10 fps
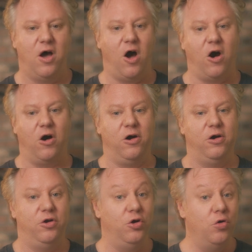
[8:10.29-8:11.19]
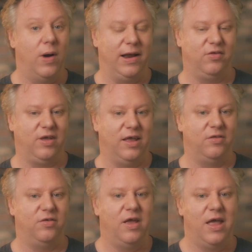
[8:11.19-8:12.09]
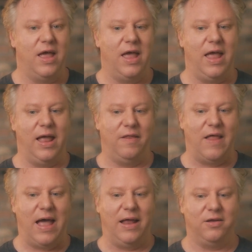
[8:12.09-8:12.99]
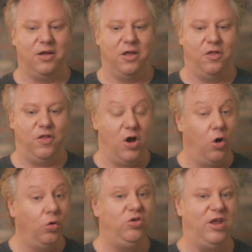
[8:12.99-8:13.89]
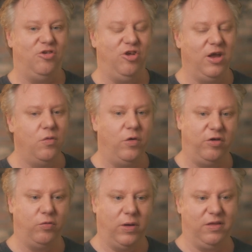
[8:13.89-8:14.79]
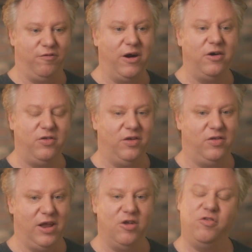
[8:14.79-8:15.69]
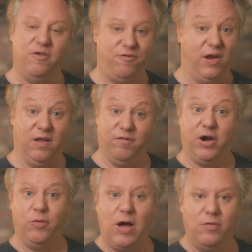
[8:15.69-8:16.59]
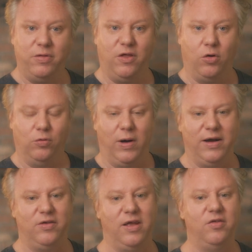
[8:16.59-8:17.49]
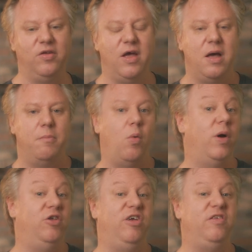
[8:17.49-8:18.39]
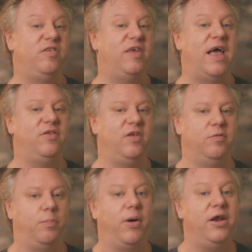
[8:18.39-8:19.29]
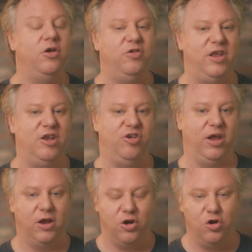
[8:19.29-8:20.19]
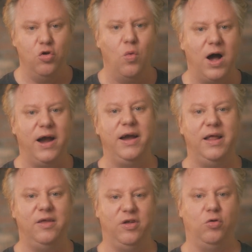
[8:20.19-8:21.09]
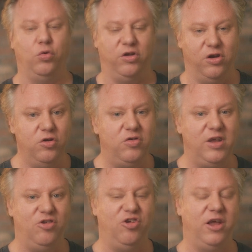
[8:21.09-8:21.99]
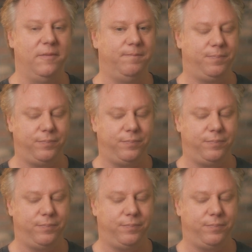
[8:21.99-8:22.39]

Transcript: are new wineskins. And that the old teaching, which is what the Pharisees teach, fit in very well with the old wineskins. But what Jesus has is brand new teaching. New wine is equal to new teaching,